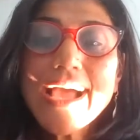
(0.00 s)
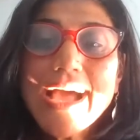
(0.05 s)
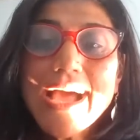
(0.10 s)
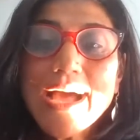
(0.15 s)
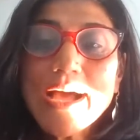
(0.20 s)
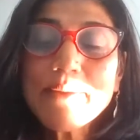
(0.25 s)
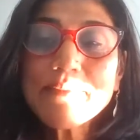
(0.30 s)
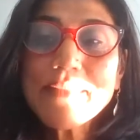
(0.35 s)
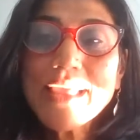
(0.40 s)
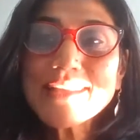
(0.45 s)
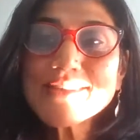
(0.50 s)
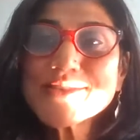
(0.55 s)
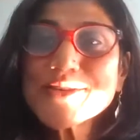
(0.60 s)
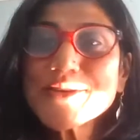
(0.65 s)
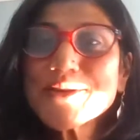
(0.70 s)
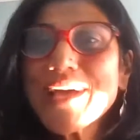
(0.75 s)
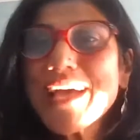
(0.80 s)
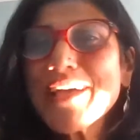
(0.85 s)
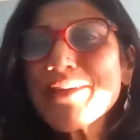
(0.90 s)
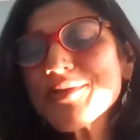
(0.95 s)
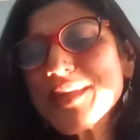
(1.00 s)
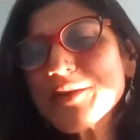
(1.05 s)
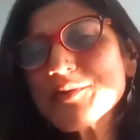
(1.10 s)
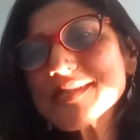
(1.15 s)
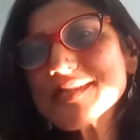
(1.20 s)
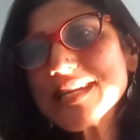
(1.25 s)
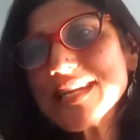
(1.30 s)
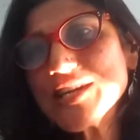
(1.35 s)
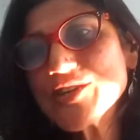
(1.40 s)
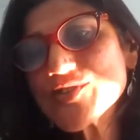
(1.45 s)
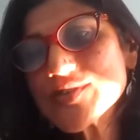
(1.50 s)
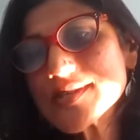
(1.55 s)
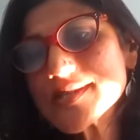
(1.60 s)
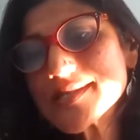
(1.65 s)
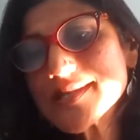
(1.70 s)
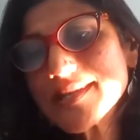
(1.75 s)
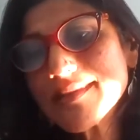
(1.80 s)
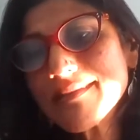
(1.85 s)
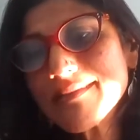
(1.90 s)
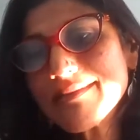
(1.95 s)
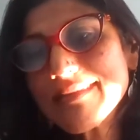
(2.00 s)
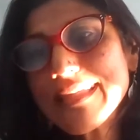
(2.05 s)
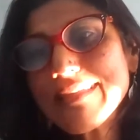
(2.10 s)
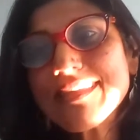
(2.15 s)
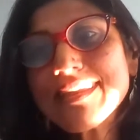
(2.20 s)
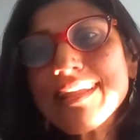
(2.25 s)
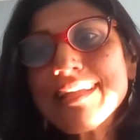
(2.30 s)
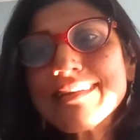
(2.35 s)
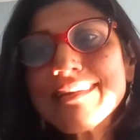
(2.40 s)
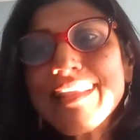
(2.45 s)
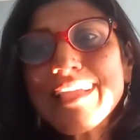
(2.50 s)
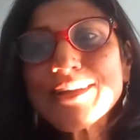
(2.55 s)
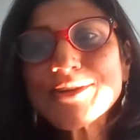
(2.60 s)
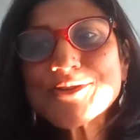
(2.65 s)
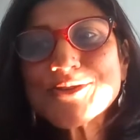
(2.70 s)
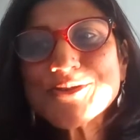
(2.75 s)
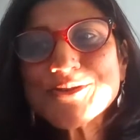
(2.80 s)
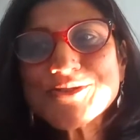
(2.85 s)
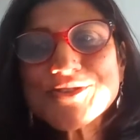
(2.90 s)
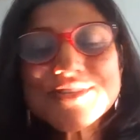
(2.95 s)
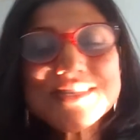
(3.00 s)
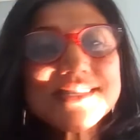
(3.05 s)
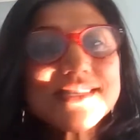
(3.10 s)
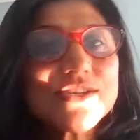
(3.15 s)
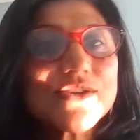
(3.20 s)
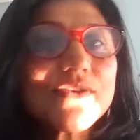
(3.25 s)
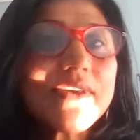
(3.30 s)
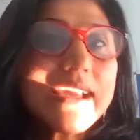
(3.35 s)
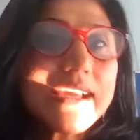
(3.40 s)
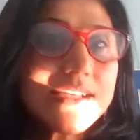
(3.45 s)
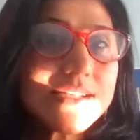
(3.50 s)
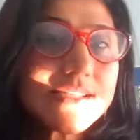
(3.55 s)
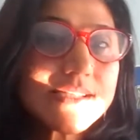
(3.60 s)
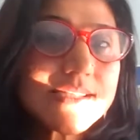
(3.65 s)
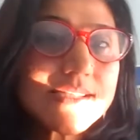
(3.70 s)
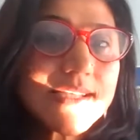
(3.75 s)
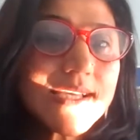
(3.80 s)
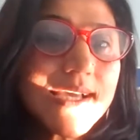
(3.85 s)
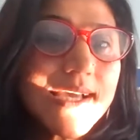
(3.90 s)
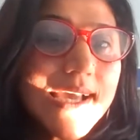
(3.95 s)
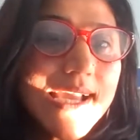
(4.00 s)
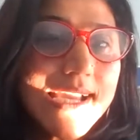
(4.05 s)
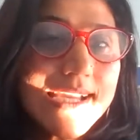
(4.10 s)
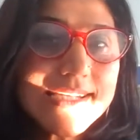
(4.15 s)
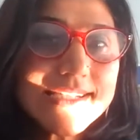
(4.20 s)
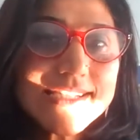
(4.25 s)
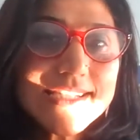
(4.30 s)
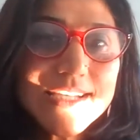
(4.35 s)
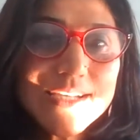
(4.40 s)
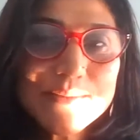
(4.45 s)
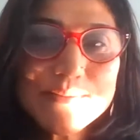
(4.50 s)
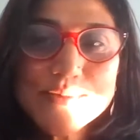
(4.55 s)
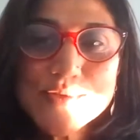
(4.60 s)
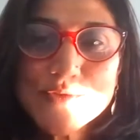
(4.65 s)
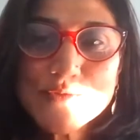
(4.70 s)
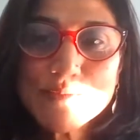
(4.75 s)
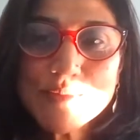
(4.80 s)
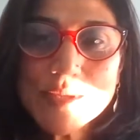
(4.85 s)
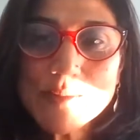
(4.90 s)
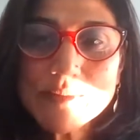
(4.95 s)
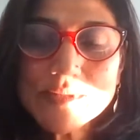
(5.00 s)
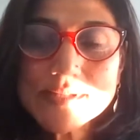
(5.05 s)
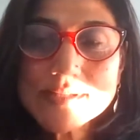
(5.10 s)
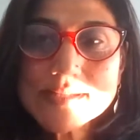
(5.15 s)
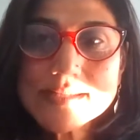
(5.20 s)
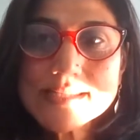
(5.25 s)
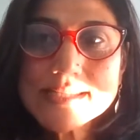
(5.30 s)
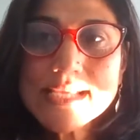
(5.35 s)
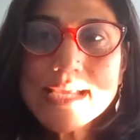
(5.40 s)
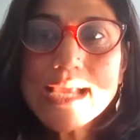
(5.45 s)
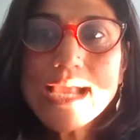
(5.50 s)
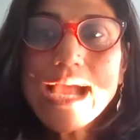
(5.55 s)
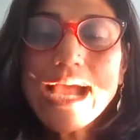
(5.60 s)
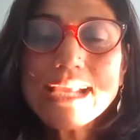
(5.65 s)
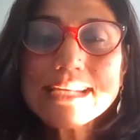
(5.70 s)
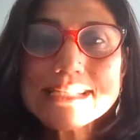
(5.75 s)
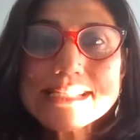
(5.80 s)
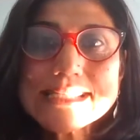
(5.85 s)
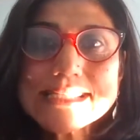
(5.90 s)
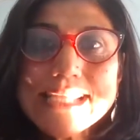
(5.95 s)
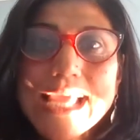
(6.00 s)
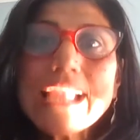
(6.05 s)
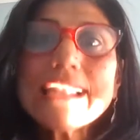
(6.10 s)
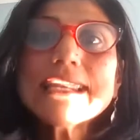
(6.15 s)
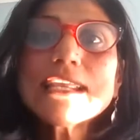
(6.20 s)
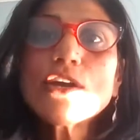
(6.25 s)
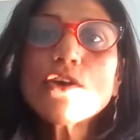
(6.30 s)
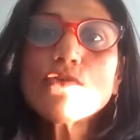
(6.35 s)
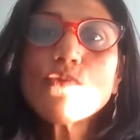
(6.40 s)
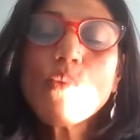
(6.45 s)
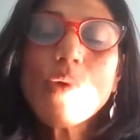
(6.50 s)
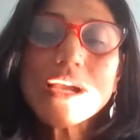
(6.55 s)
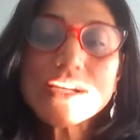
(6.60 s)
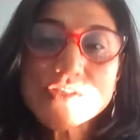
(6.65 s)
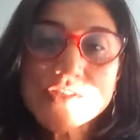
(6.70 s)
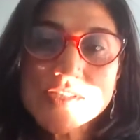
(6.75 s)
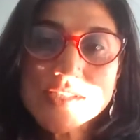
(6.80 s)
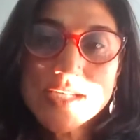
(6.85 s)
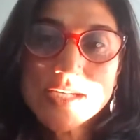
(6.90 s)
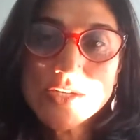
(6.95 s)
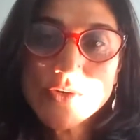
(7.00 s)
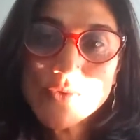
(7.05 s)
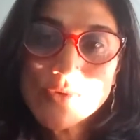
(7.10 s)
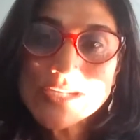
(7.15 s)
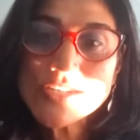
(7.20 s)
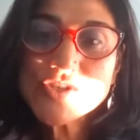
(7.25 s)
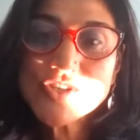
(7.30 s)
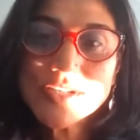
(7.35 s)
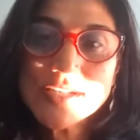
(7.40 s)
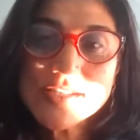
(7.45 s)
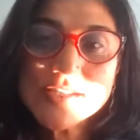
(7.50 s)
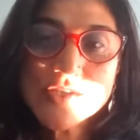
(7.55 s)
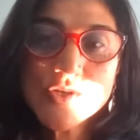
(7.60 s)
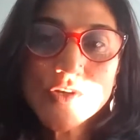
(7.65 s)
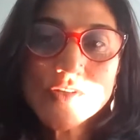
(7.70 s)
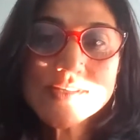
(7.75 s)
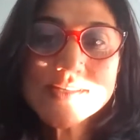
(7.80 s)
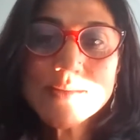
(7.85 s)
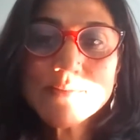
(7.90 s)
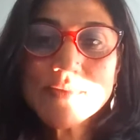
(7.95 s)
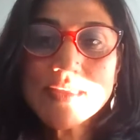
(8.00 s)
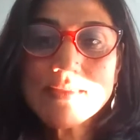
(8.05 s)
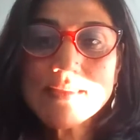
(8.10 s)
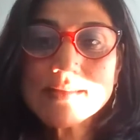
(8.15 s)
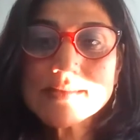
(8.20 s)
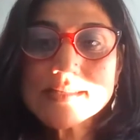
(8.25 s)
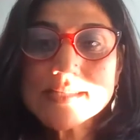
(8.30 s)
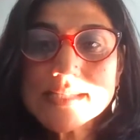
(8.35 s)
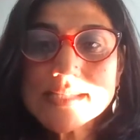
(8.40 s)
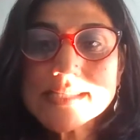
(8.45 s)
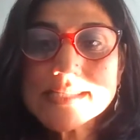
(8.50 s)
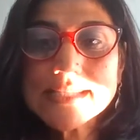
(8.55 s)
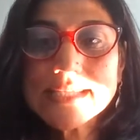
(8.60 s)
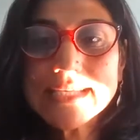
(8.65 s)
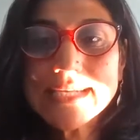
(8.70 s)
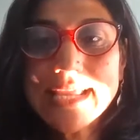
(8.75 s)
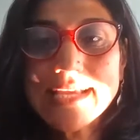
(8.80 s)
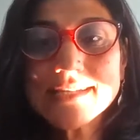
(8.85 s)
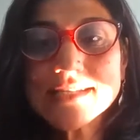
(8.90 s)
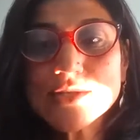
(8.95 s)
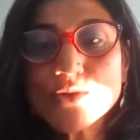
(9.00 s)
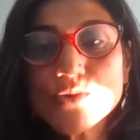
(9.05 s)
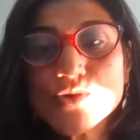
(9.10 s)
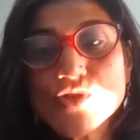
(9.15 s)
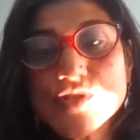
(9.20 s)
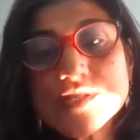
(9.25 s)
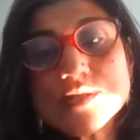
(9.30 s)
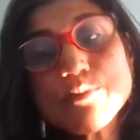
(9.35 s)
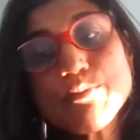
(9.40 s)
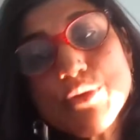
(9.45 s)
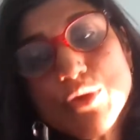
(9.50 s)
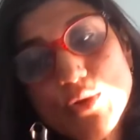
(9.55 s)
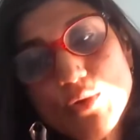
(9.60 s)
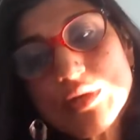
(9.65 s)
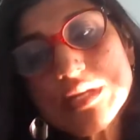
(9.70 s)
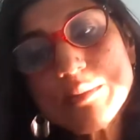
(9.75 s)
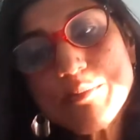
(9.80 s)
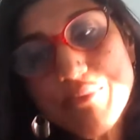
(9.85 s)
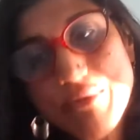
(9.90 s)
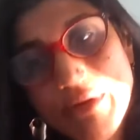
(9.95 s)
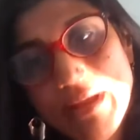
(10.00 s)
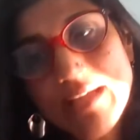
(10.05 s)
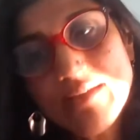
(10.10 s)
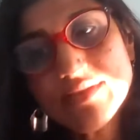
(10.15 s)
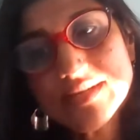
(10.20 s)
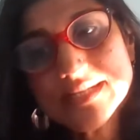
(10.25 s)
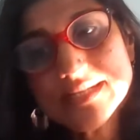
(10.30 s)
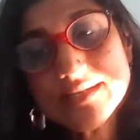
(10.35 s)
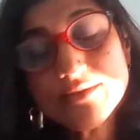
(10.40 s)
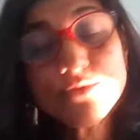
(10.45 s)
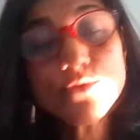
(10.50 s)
And so I thought that was an interesting thing that I'd like to just raise in terms of people's understanding of why to study religion. It's not something that's disconnected or just purely private.